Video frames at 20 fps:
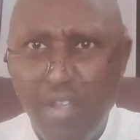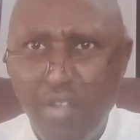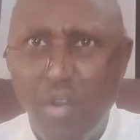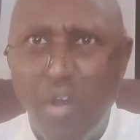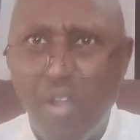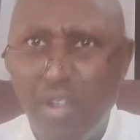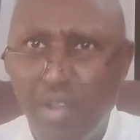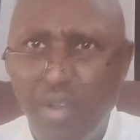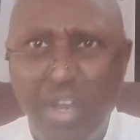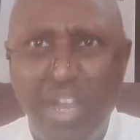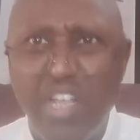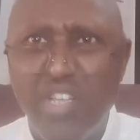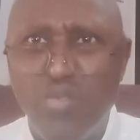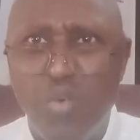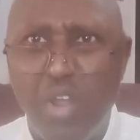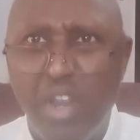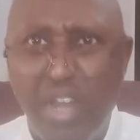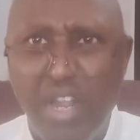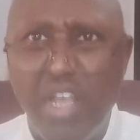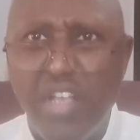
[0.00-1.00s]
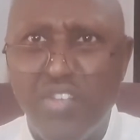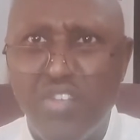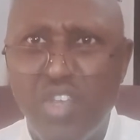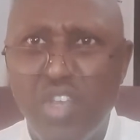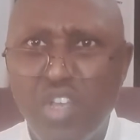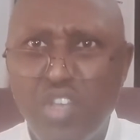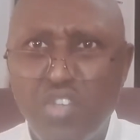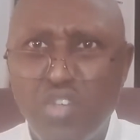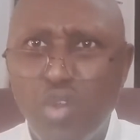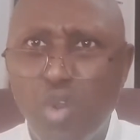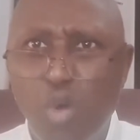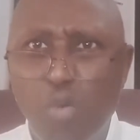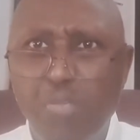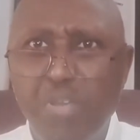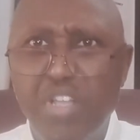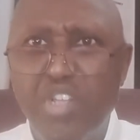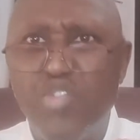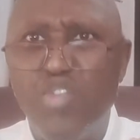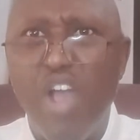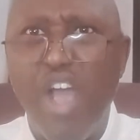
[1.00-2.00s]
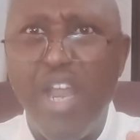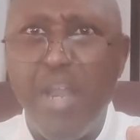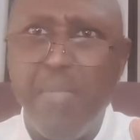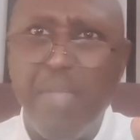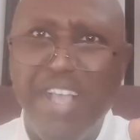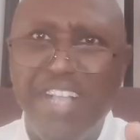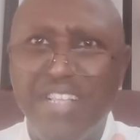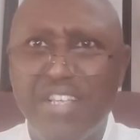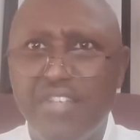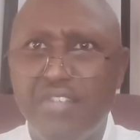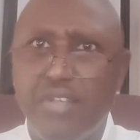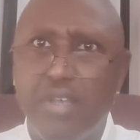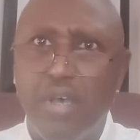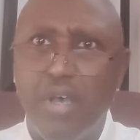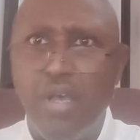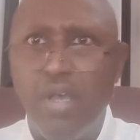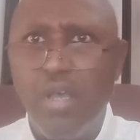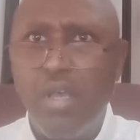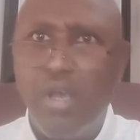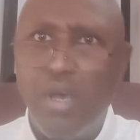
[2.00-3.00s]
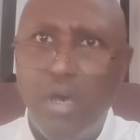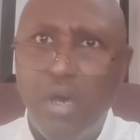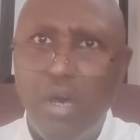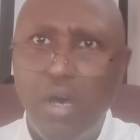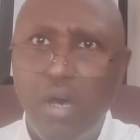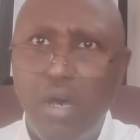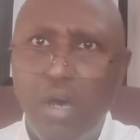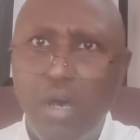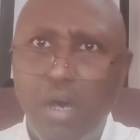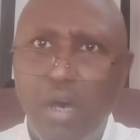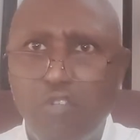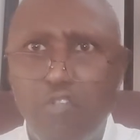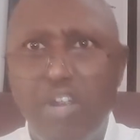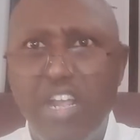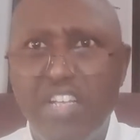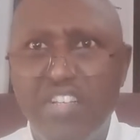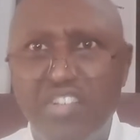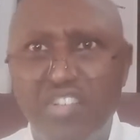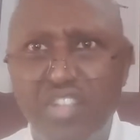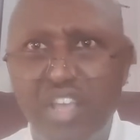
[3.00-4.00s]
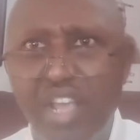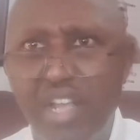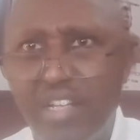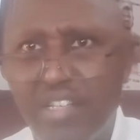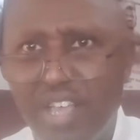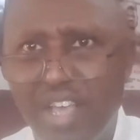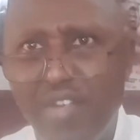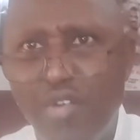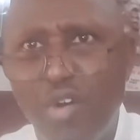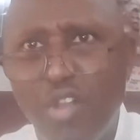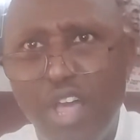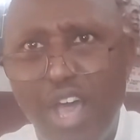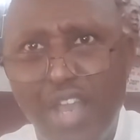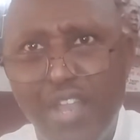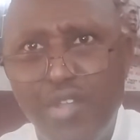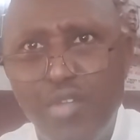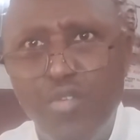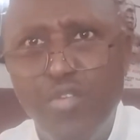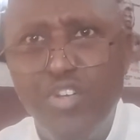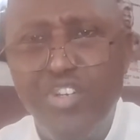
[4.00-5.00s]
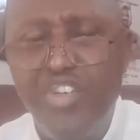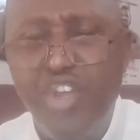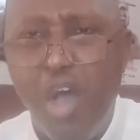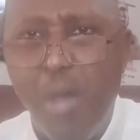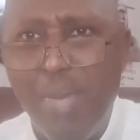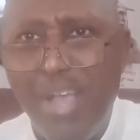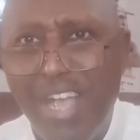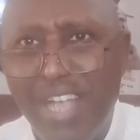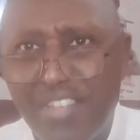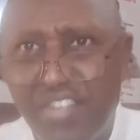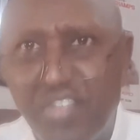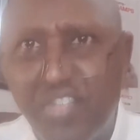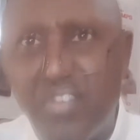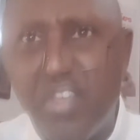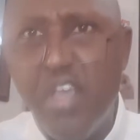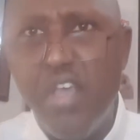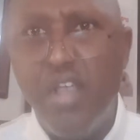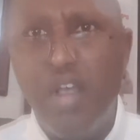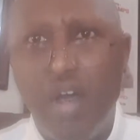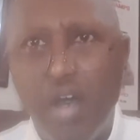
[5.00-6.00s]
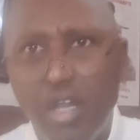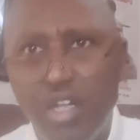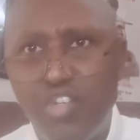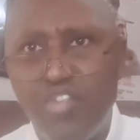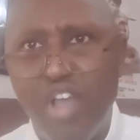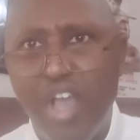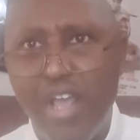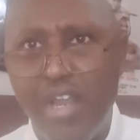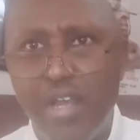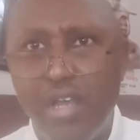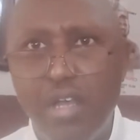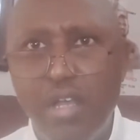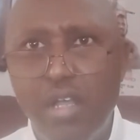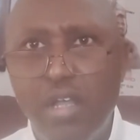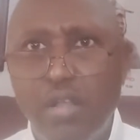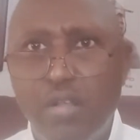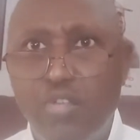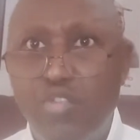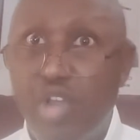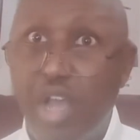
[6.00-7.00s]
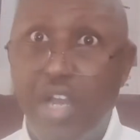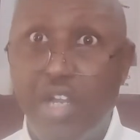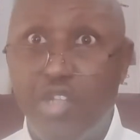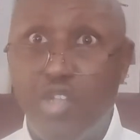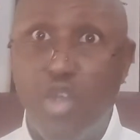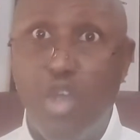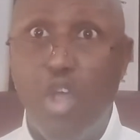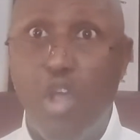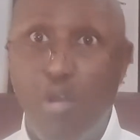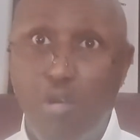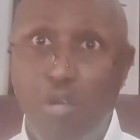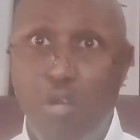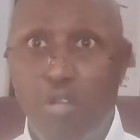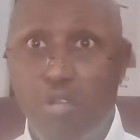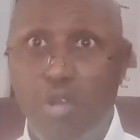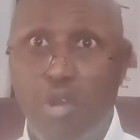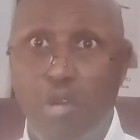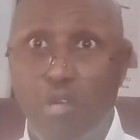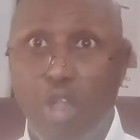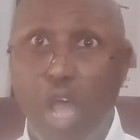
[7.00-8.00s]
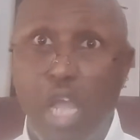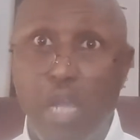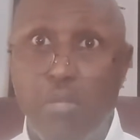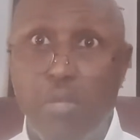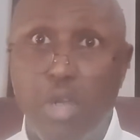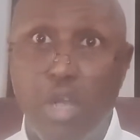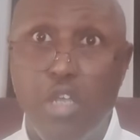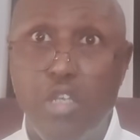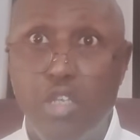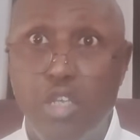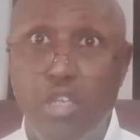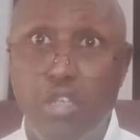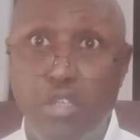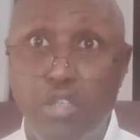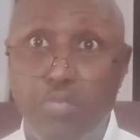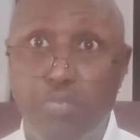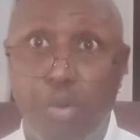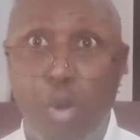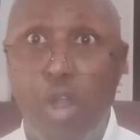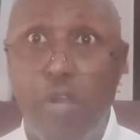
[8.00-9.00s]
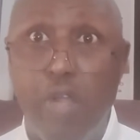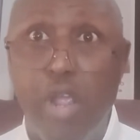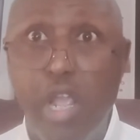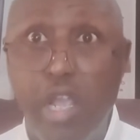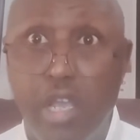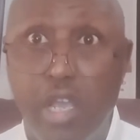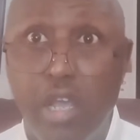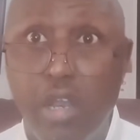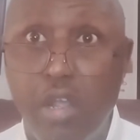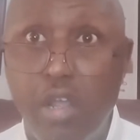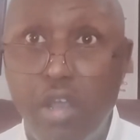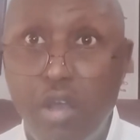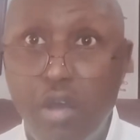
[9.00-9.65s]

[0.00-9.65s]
I, you know, it is what it is. So don't be trying to make this a, a, a race thing, because I know a lot of you dumbasses are uh, try to try to Oh, you don't like him because he's Puerto Rican